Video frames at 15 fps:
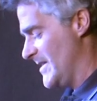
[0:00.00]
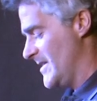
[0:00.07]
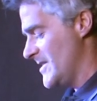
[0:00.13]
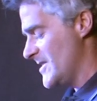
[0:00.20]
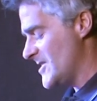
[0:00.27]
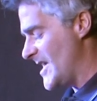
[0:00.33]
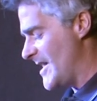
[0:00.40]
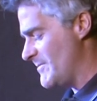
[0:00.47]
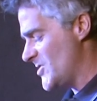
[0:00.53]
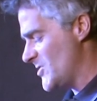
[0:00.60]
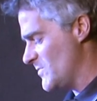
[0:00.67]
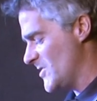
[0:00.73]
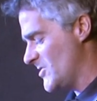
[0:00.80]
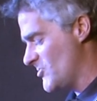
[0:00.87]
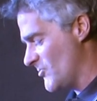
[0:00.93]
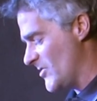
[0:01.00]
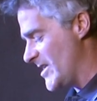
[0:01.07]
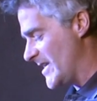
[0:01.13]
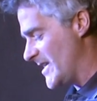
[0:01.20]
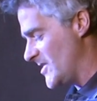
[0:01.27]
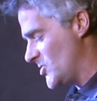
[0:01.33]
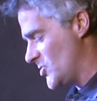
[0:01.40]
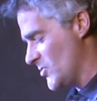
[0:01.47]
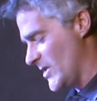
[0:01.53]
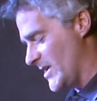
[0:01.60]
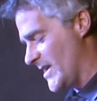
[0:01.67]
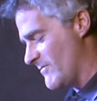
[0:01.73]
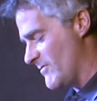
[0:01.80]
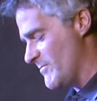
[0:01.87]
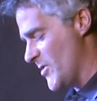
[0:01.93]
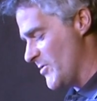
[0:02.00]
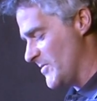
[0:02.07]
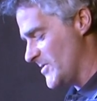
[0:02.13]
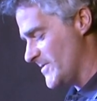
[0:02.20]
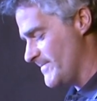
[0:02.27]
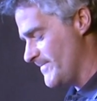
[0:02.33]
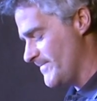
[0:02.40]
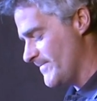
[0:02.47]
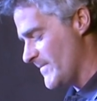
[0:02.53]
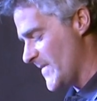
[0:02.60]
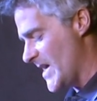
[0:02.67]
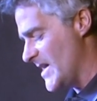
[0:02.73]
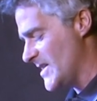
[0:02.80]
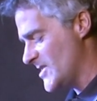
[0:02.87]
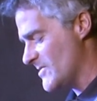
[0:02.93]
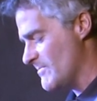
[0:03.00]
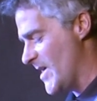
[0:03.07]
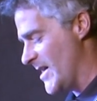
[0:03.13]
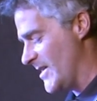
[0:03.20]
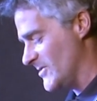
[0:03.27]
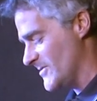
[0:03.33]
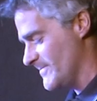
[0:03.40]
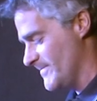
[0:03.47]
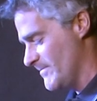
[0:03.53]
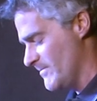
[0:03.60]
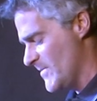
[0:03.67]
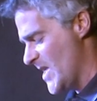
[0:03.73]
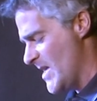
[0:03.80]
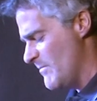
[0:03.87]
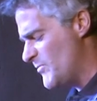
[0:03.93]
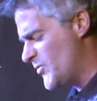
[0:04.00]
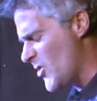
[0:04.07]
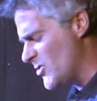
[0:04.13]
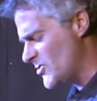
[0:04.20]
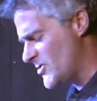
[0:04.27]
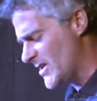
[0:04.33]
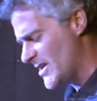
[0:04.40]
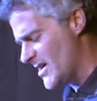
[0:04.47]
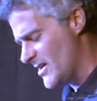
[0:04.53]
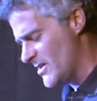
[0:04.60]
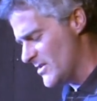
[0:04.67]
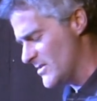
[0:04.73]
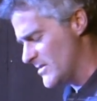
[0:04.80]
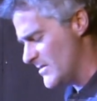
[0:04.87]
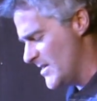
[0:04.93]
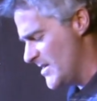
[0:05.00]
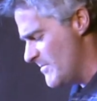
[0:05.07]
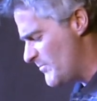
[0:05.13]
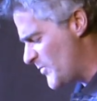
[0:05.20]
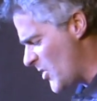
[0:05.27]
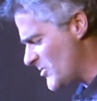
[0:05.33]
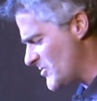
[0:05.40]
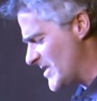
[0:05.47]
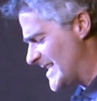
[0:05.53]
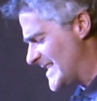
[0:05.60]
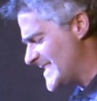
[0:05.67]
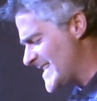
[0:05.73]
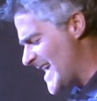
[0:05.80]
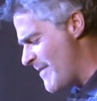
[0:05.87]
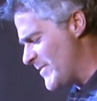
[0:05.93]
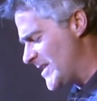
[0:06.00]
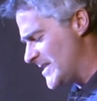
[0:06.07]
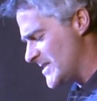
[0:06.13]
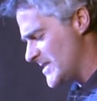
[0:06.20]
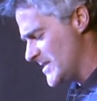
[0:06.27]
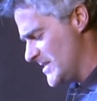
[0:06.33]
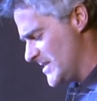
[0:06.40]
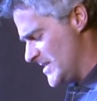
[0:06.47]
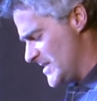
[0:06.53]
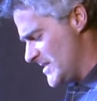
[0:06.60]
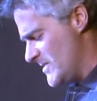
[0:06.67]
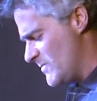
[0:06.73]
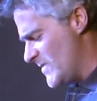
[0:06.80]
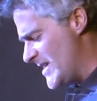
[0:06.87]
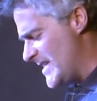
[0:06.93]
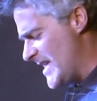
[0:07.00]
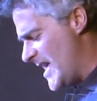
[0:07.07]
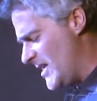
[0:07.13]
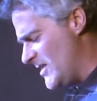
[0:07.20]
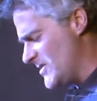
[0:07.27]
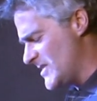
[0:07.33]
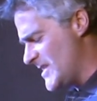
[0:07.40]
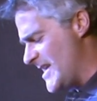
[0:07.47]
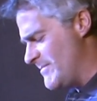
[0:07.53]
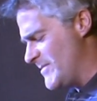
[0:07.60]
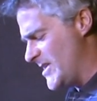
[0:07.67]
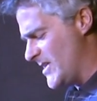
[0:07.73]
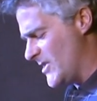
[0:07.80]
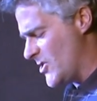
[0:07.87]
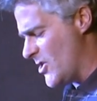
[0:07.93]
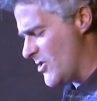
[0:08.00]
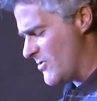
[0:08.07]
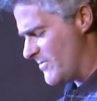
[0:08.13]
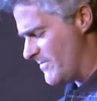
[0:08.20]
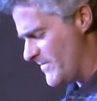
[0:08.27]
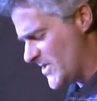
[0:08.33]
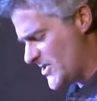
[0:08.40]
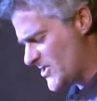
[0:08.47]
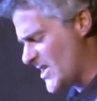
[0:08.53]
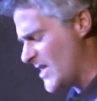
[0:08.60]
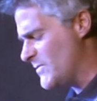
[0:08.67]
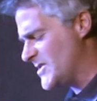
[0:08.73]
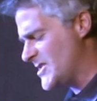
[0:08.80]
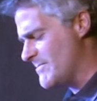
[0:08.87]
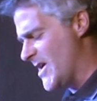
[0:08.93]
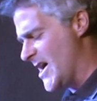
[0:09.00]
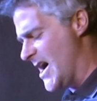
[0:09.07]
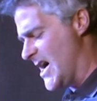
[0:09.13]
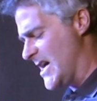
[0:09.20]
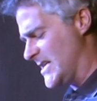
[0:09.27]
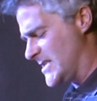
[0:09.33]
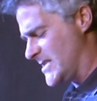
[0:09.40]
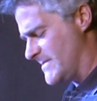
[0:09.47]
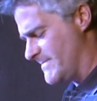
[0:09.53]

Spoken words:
Samson was grinning, enjoying every moment. I smiled. "Broderick," I heard. "Broderick, damn it! Where in hell's name did it go? The sun was in my eyes."